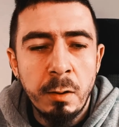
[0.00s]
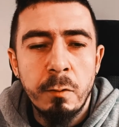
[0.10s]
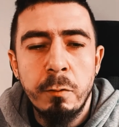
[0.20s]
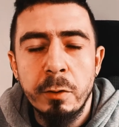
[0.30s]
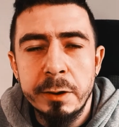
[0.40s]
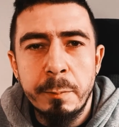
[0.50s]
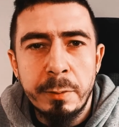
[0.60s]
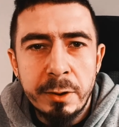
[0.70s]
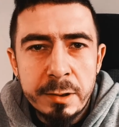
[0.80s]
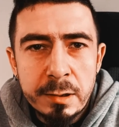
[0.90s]
for the
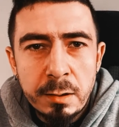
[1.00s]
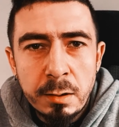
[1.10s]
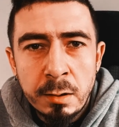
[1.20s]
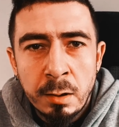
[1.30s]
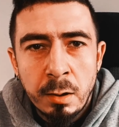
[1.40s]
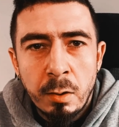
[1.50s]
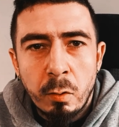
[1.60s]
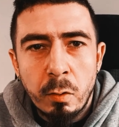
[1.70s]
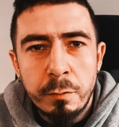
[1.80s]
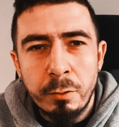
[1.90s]
person,
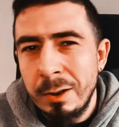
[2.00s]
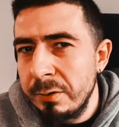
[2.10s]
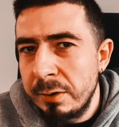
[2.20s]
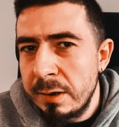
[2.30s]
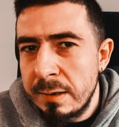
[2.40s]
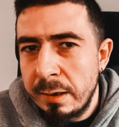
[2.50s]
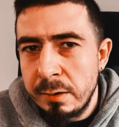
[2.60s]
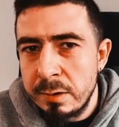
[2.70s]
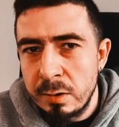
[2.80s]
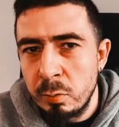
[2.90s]
or for other
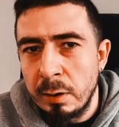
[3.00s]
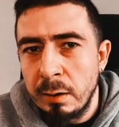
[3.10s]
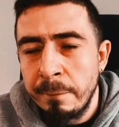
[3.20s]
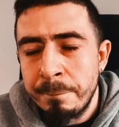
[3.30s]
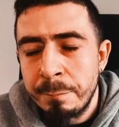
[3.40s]
designers as well?